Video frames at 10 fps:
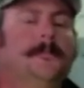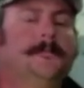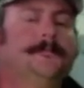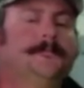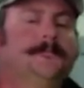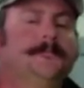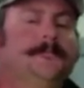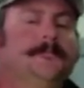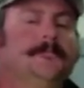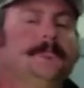
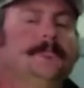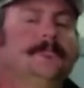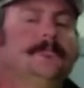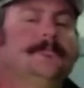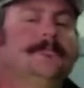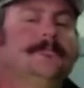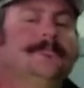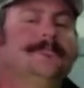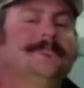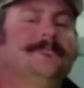
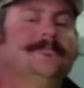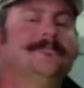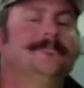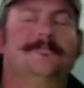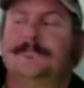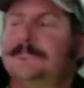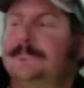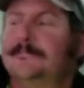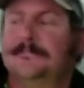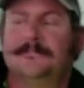
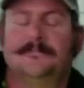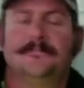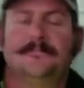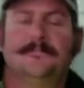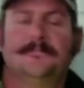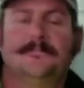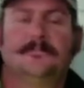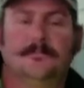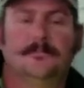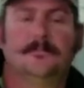
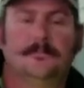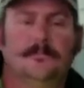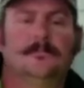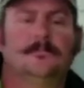The person shown says nothing.